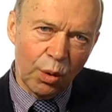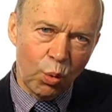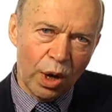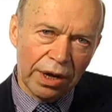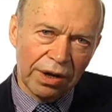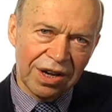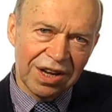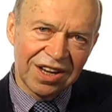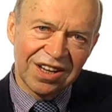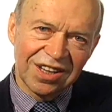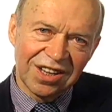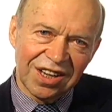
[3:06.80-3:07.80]
when
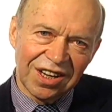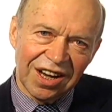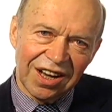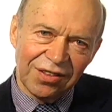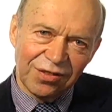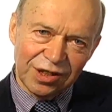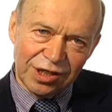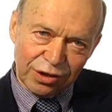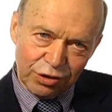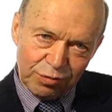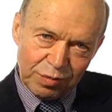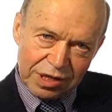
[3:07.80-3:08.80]
the
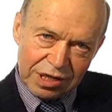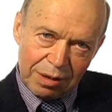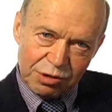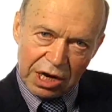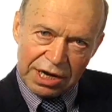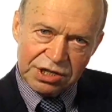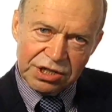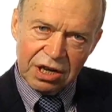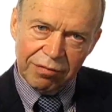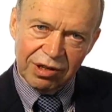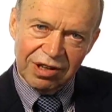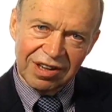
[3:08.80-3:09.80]
Earth becomes
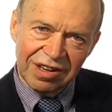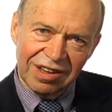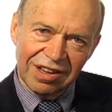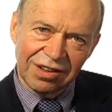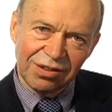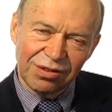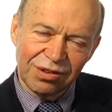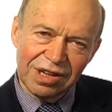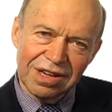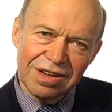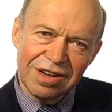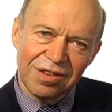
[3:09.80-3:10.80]
ice-covered,
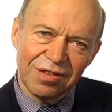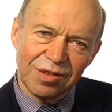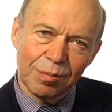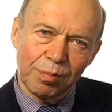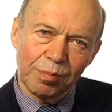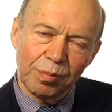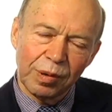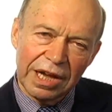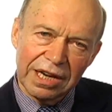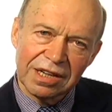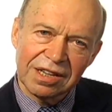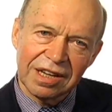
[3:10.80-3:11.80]
then the
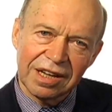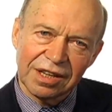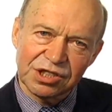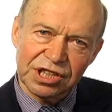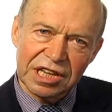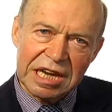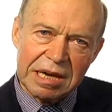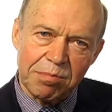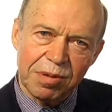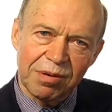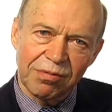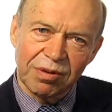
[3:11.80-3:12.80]
planet can
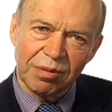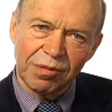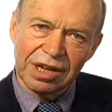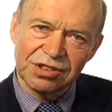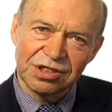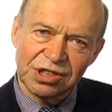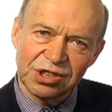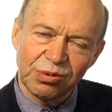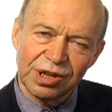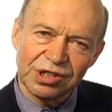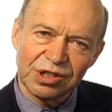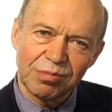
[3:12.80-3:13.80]
escape from that
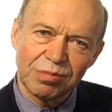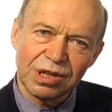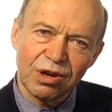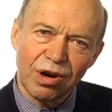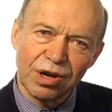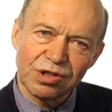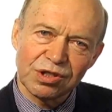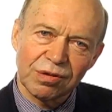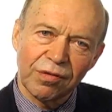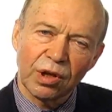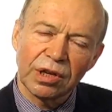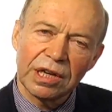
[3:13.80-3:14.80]
situation because
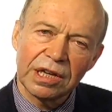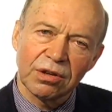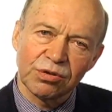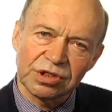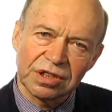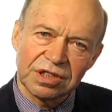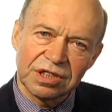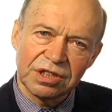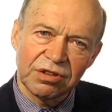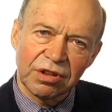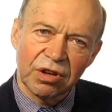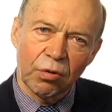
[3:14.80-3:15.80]
volcanoes
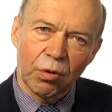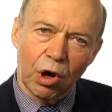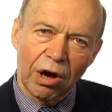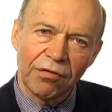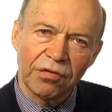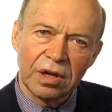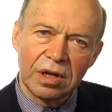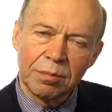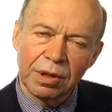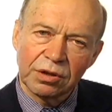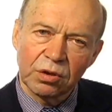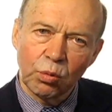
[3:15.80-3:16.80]
continue to go off,
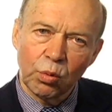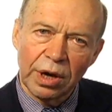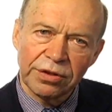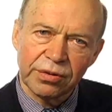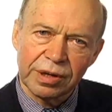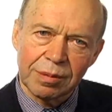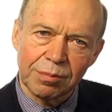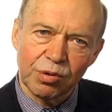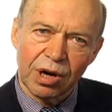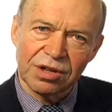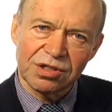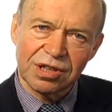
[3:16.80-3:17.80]
but the weathering
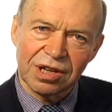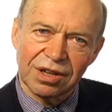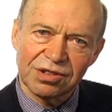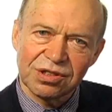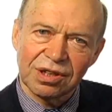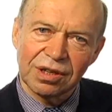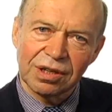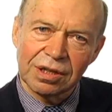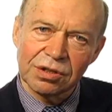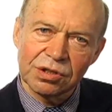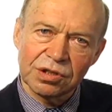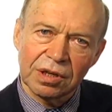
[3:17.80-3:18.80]
process
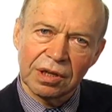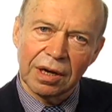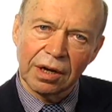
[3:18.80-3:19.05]
is